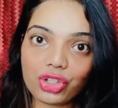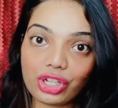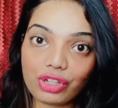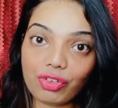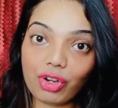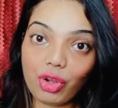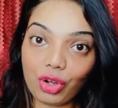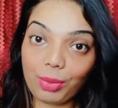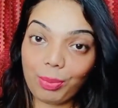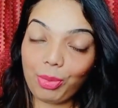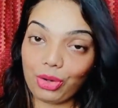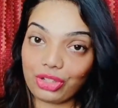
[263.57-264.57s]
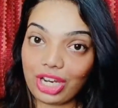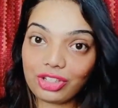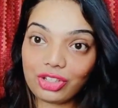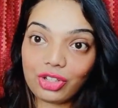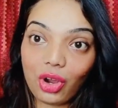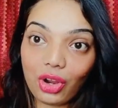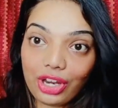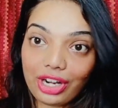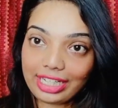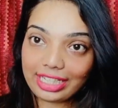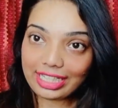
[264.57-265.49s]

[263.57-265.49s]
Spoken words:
it will gonna protect your hair. It is